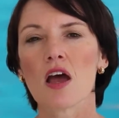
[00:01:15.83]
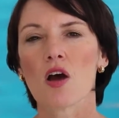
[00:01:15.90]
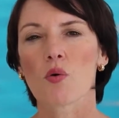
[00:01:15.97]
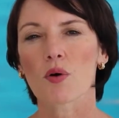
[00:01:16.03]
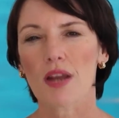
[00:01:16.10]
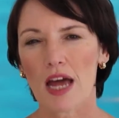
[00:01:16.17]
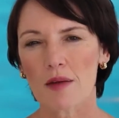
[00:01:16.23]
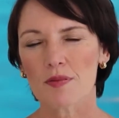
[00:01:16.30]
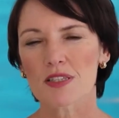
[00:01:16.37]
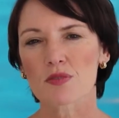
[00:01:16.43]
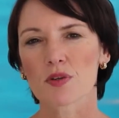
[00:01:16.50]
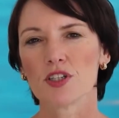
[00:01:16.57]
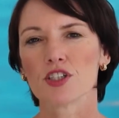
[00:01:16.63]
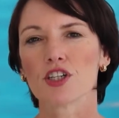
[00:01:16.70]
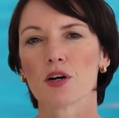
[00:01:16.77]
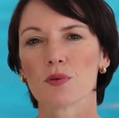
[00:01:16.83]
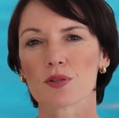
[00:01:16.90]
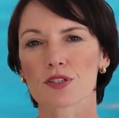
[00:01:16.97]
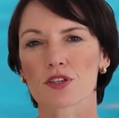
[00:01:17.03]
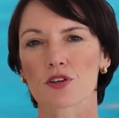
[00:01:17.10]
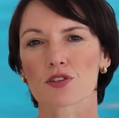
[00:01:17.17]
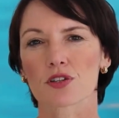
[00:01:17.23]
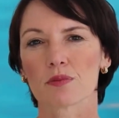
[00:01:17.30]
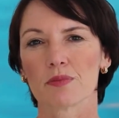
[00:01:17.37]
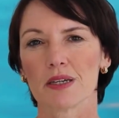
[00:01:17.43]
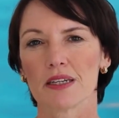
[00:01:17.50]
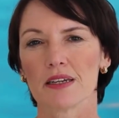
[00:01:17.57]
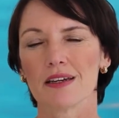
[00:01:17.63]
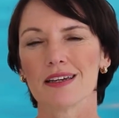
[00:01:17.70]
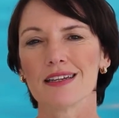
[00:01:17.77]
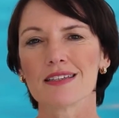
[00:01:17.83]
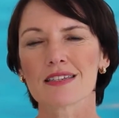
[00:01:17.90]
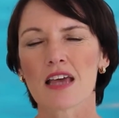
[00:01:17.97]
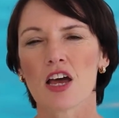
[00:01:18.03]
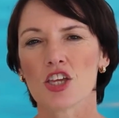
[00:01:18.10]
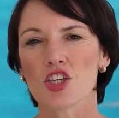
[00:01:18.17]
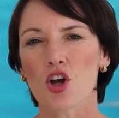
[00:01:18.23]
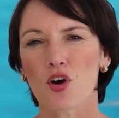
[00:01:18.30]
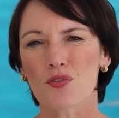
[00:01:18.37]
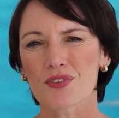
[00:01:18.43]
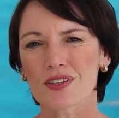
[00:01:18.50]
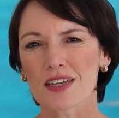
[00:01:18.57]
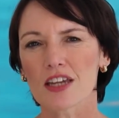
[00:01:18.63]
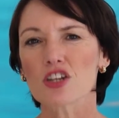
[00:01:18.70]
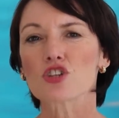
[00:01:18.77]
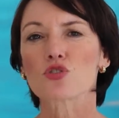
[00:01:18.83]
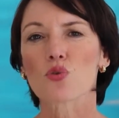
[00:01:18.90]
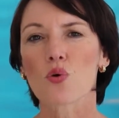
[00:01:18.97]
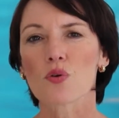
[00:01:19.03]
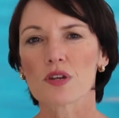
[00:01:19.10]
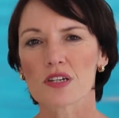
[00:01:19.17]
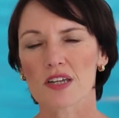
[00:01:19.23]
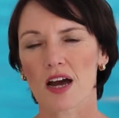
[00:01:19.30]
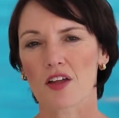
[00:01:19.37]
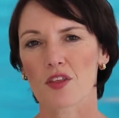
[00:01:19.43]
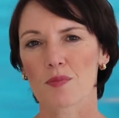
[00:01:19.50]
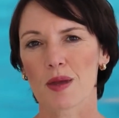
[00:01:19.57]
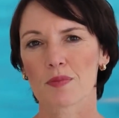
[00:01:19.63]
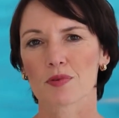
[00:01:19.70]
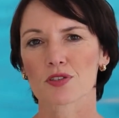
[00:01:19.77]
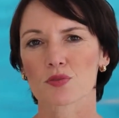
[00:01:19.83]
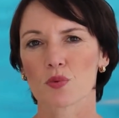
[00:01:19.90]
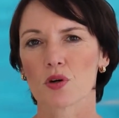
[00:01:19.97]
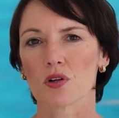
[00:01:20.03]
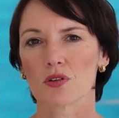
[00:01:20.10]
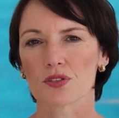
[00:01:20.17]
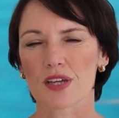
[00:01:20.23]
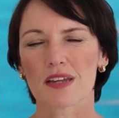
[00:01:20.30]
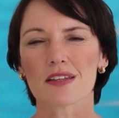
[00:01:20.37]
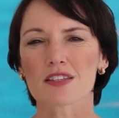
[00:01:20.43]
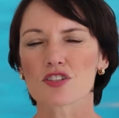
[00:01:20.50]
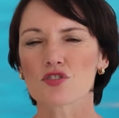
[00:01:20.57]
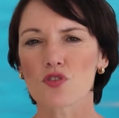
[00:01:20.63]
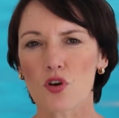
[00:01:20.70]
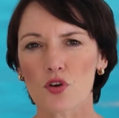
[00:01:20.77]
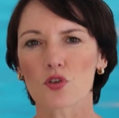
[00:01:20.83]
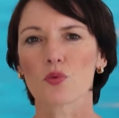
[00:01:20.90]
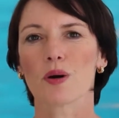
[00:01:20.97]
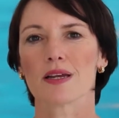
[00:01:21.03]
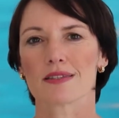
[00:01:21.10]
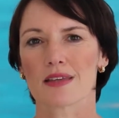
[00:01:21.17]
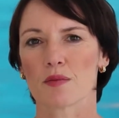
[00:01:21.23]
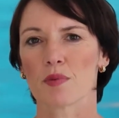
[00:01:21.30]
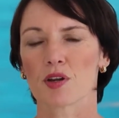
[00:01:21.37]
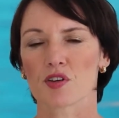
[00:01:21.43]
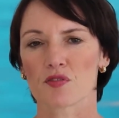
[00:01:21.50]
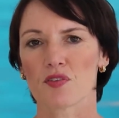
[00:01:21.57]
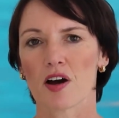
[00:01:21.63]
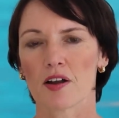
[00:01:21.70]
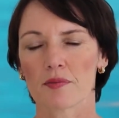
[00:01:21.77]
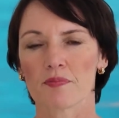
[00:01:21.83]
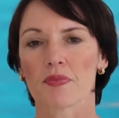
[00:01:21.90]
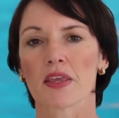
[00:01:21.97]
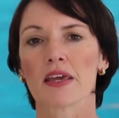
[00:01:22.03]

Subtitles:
what happens when you go on social media is you often get drawn into other people's worlds and it's not always that much fun.